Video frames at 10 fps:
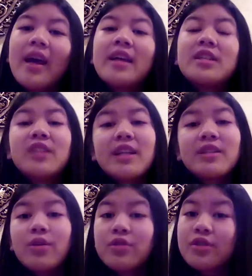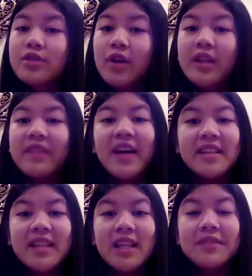Studies also show that
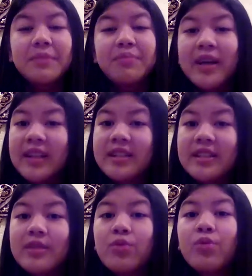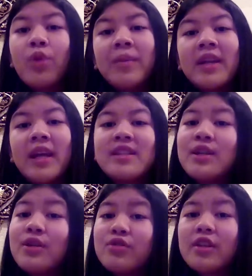vaccines for pregnant women and
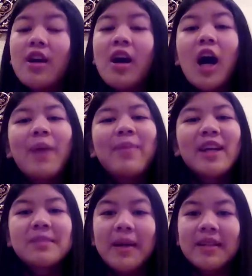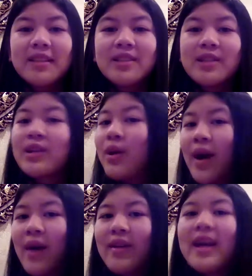children are being expected to go
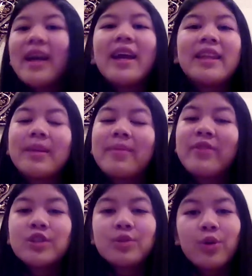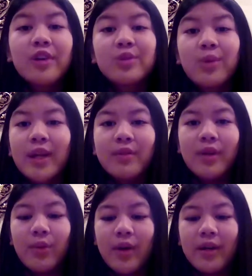out in the first quarter of
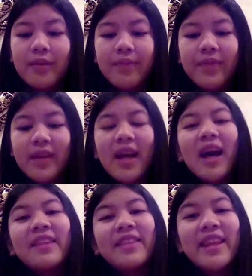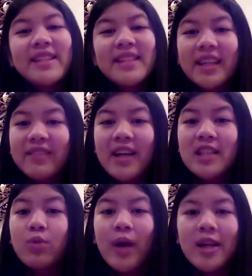2021. This signifies
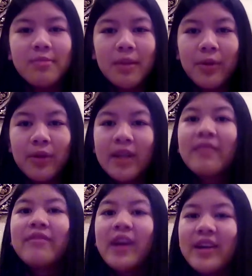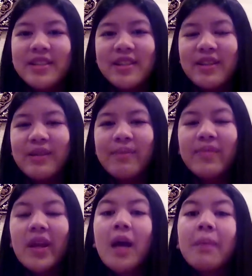widespread immunity very soon.
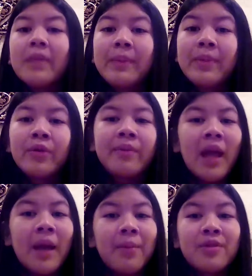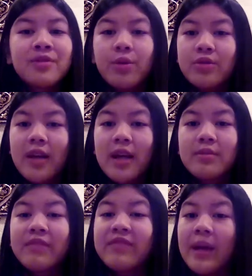People will be able to socialize
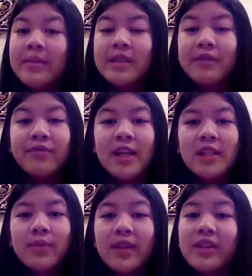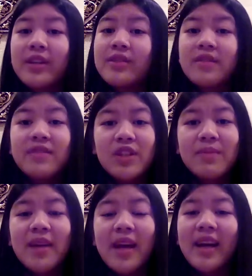with families and friends without the use of Zoom
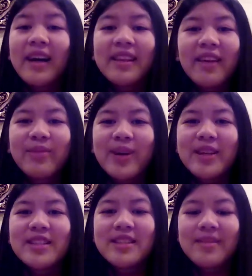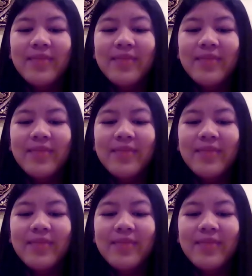and hug loved ones.